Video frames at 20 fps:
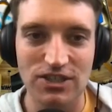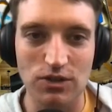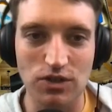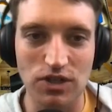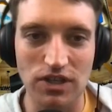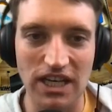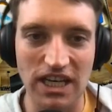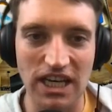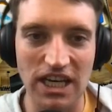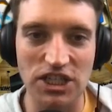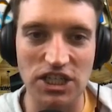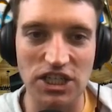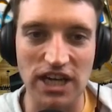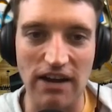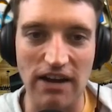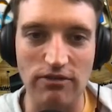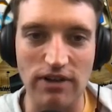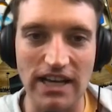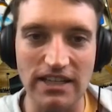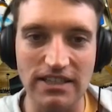So to the
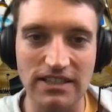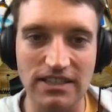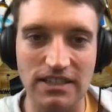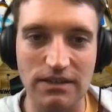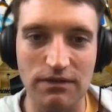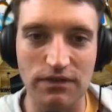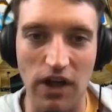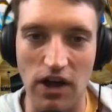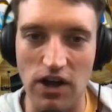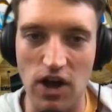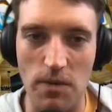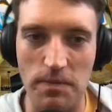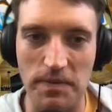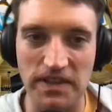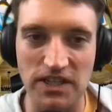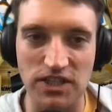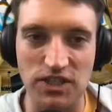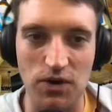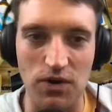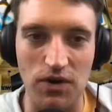kitchen I raced, flung
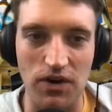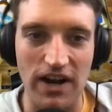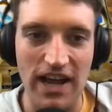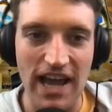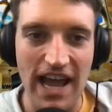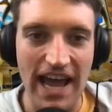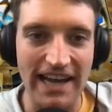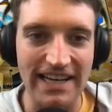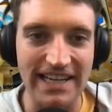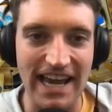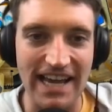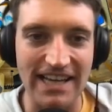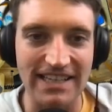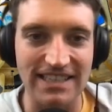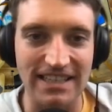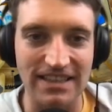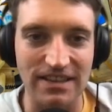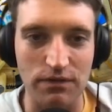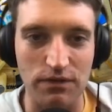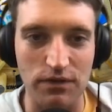open the door, and
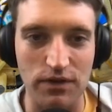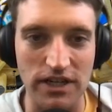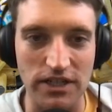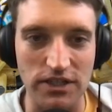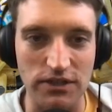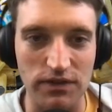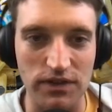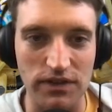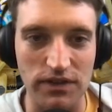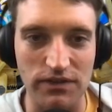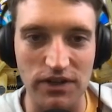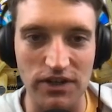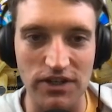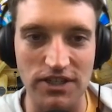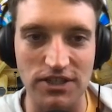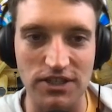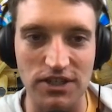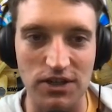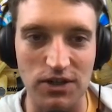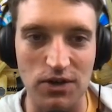gazed at the fridge full of
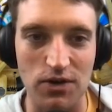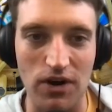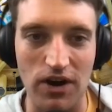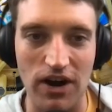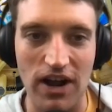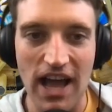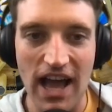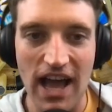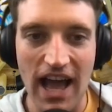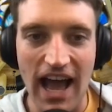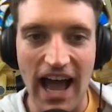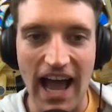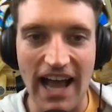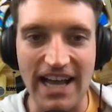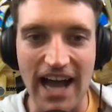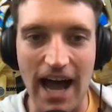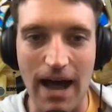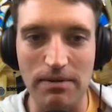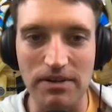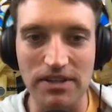goodies galore.
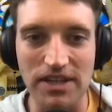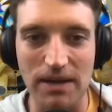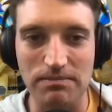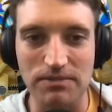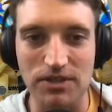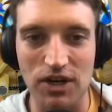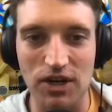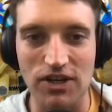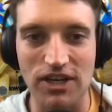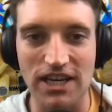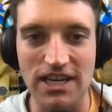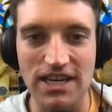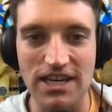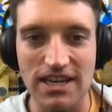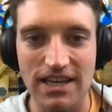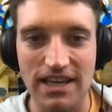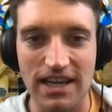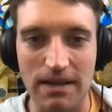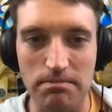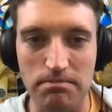I gobbled up
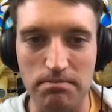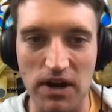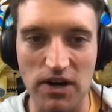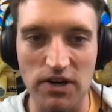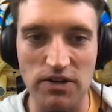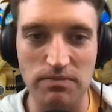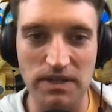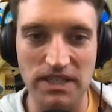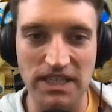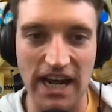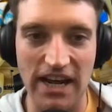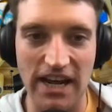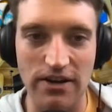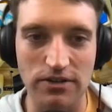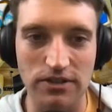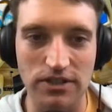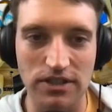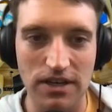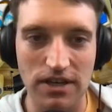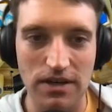turkey and buttered
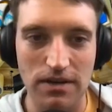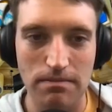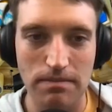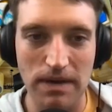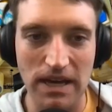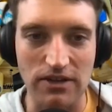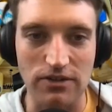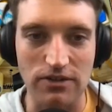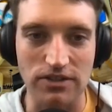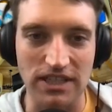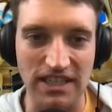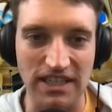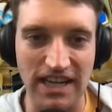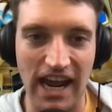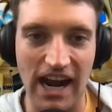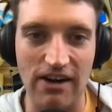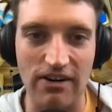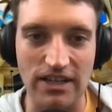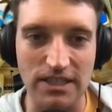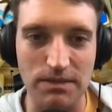potatoes, pickles and
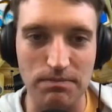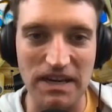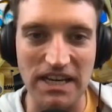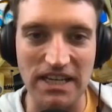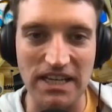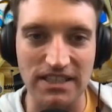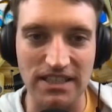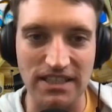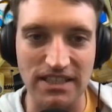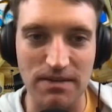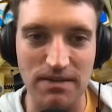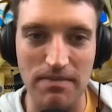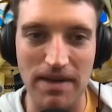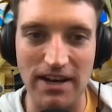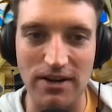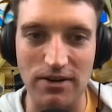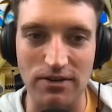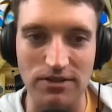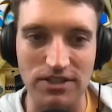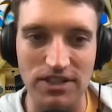carrots, beans and
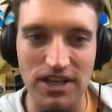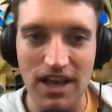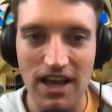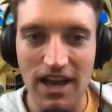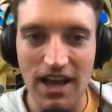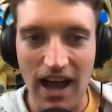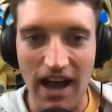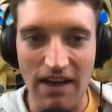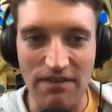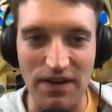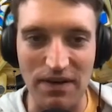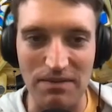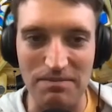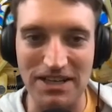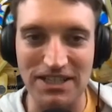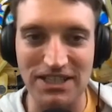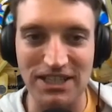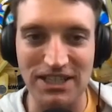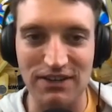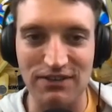tomatoes. I
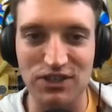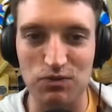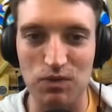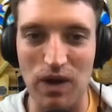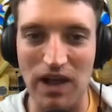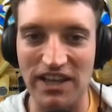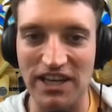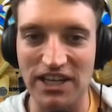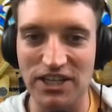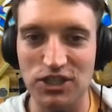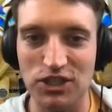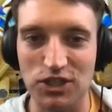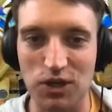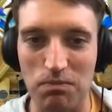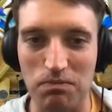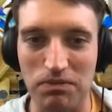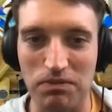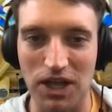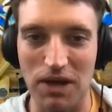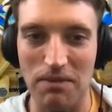felt myself swelling,
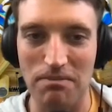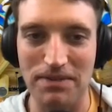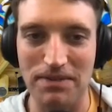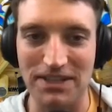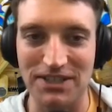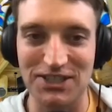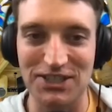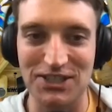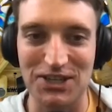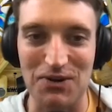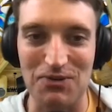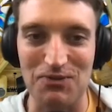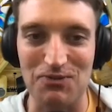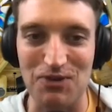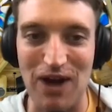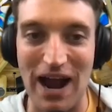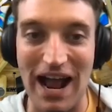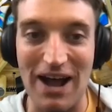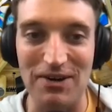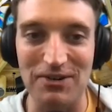so plump and so
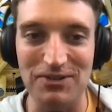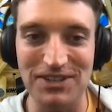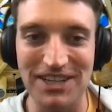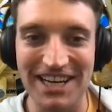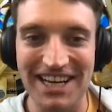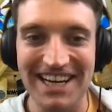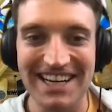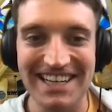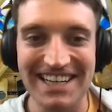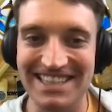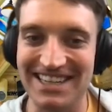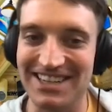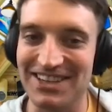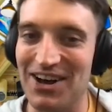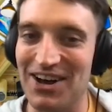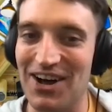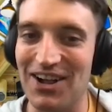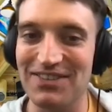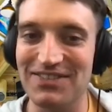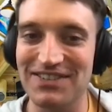round,
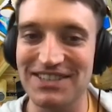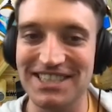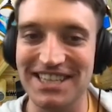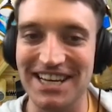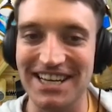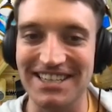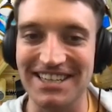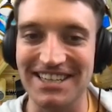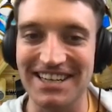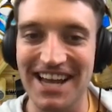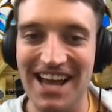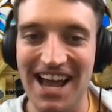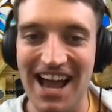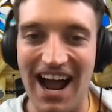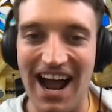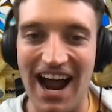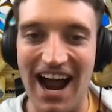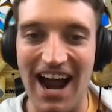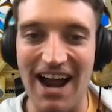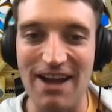till all of a sudden
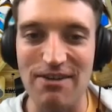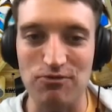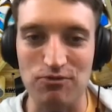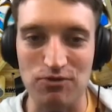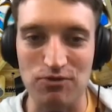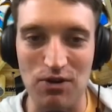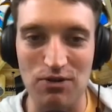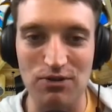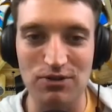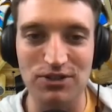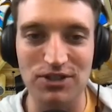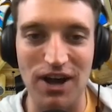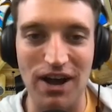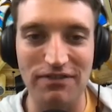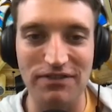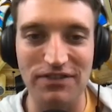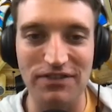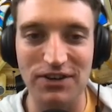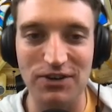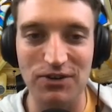I rose
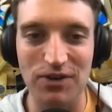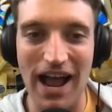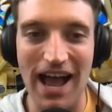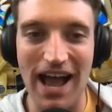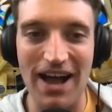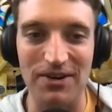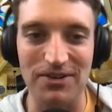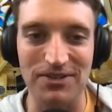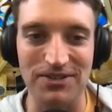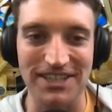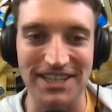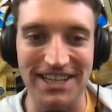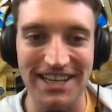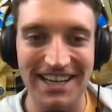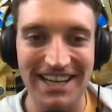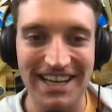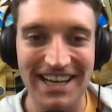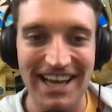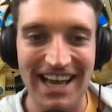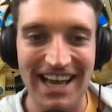off the ground.